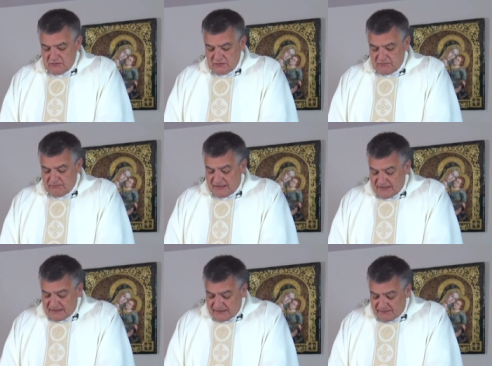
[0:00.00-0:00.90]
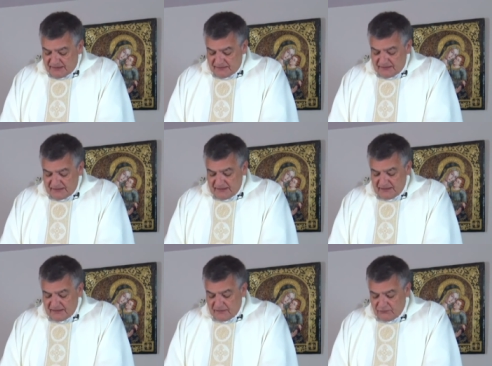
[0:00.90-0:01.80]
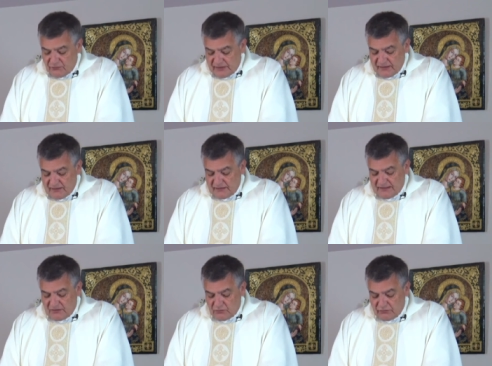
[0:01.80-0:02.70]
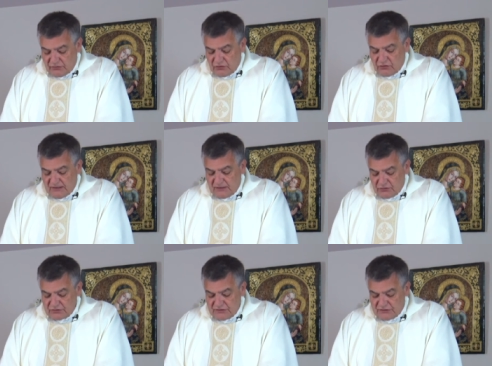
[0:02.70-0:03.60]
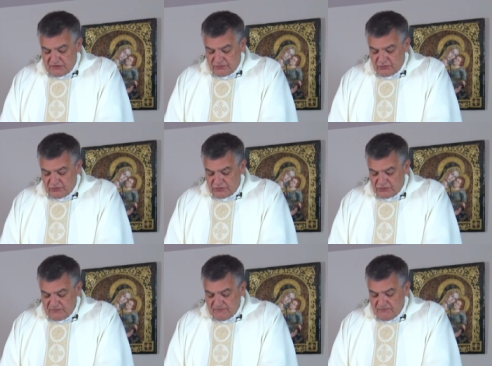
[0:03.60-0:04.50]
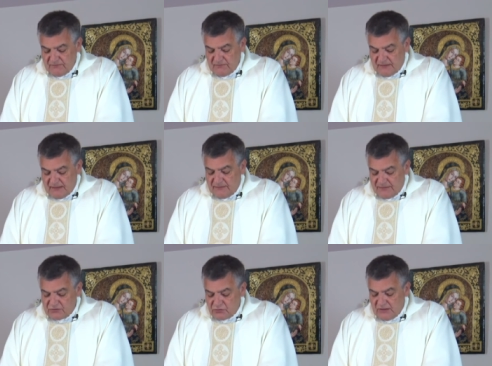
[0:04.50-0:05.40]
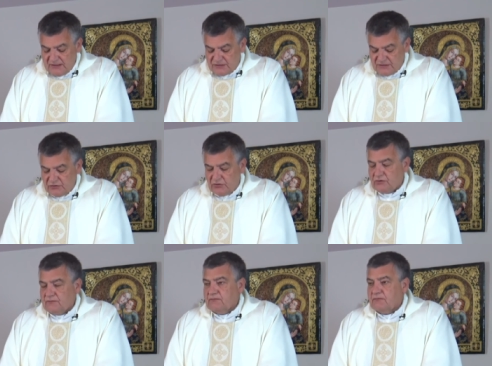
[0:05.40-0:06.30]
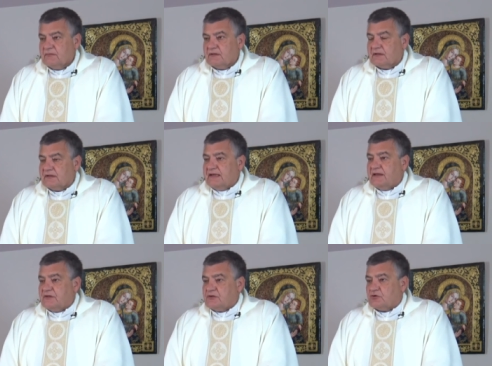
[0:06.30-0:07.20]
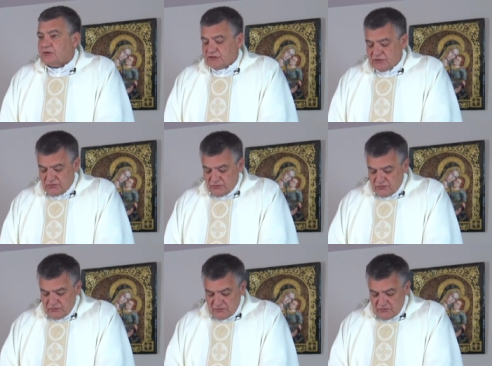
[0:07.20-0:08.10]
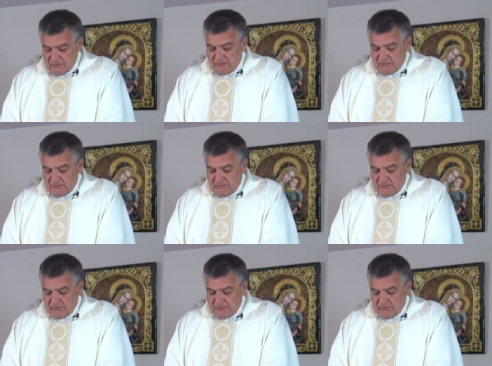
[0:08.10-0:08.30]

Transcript: Mary Magdalene went and announced it to the disciples, "I have seen the Lord," and then reported what